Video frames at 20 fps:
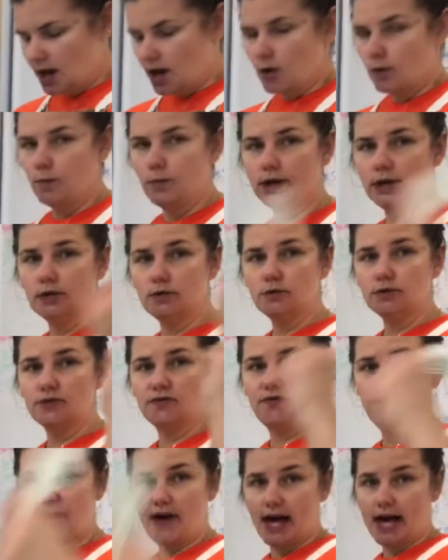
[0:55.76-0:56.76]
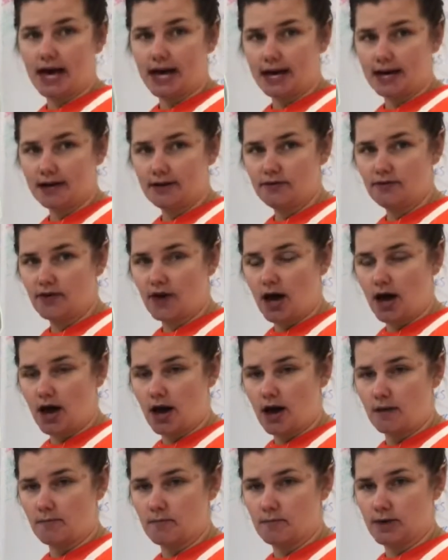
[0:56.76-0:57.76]
We use
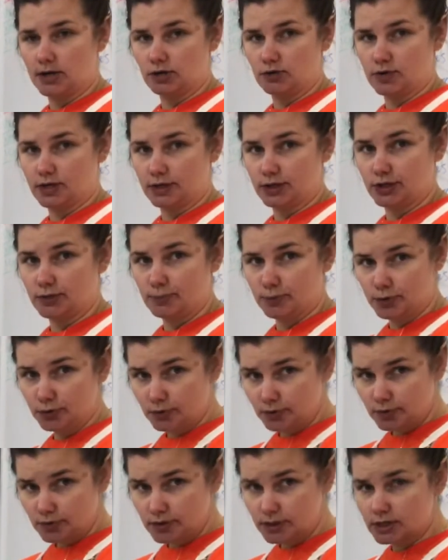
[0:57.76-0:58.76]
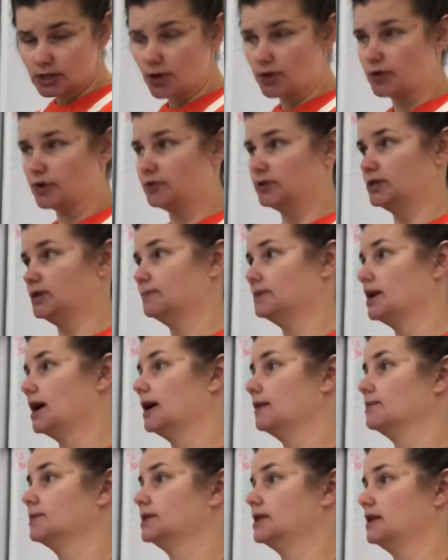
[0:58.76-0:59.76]
5 measuring spoons, although
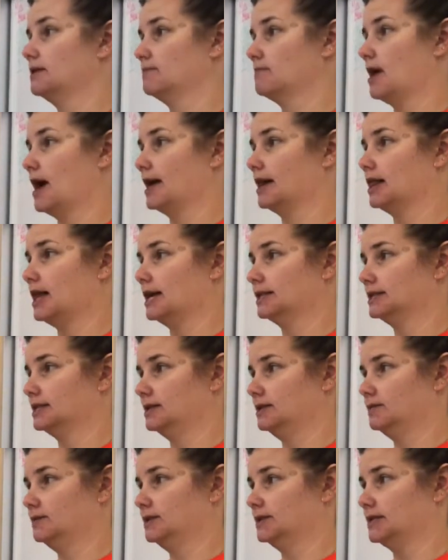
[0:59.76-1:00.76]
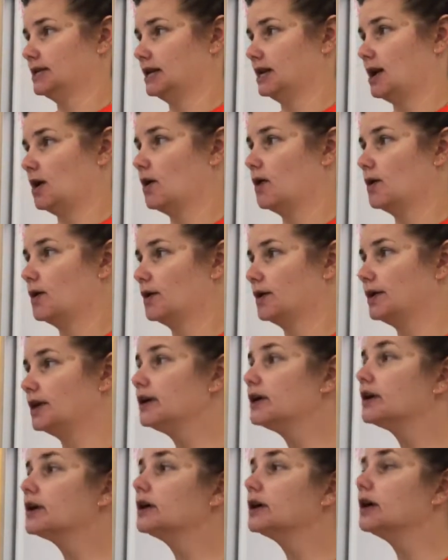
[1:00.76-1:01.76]
sometimes in my class anyways that
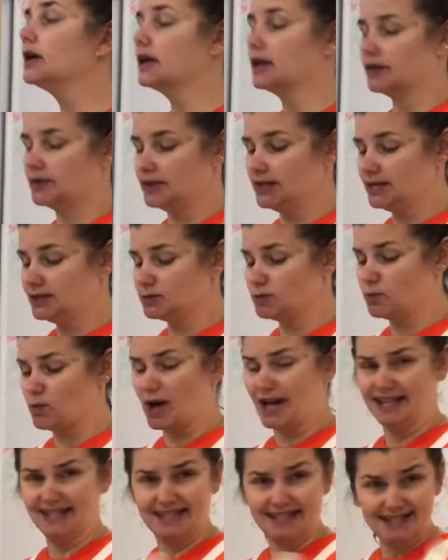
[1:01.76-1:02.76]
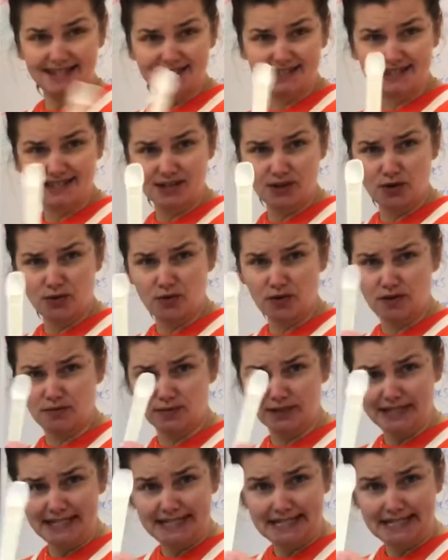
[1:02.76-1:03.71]
here, these ones are really